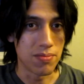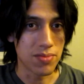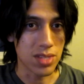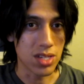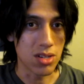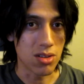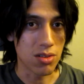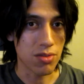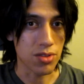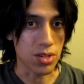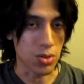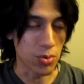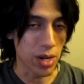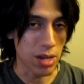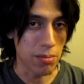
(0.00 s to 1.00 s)
you know, for the
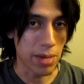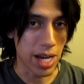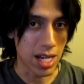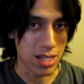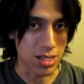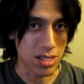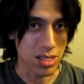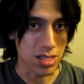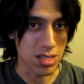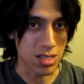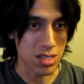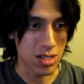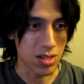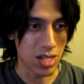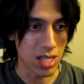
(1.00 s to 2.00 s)
great matches. You
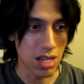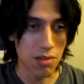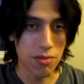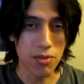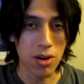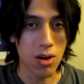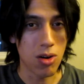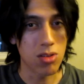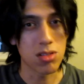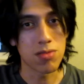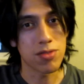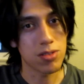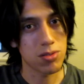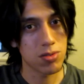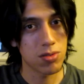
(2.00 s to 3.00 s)
know, I love all of
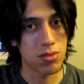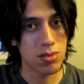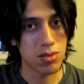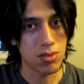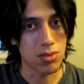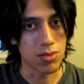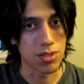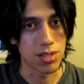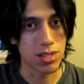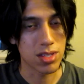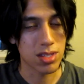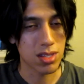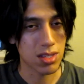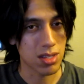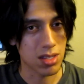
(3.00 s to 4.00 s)
you with
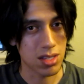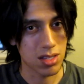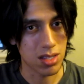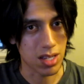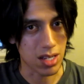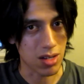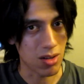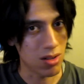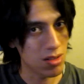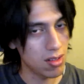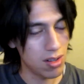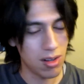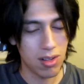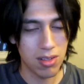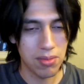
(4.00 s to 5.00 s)
like all
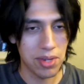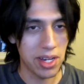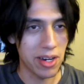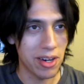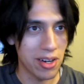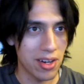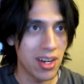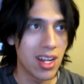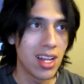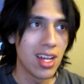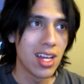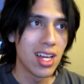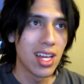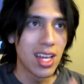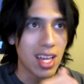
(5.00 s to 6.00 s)
of my heart.
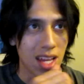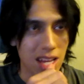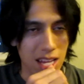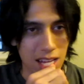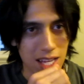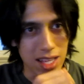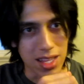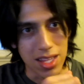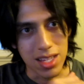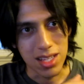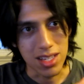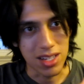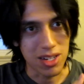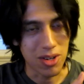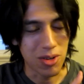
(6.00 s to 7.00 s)
And
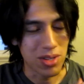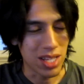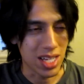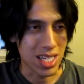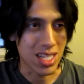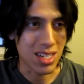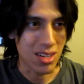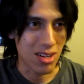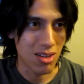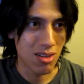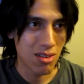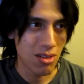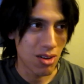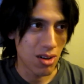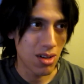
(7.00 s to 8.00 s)
you know, like all